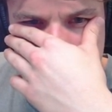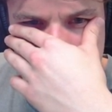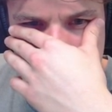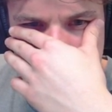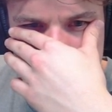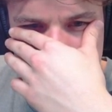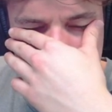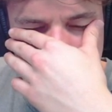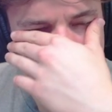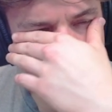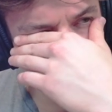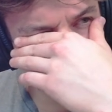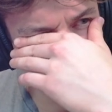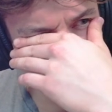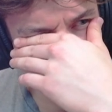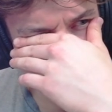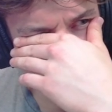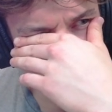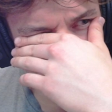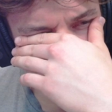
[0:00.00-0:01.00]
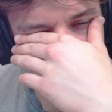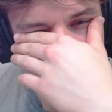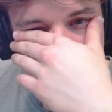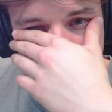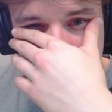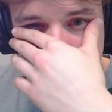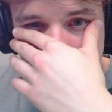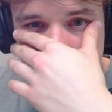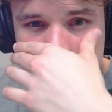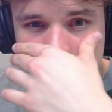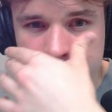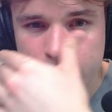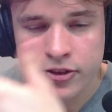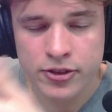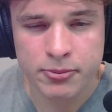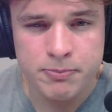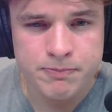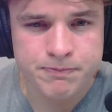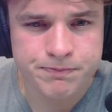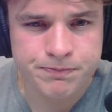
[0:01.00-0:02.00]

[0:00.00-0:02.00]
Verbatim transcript: I don't think this works.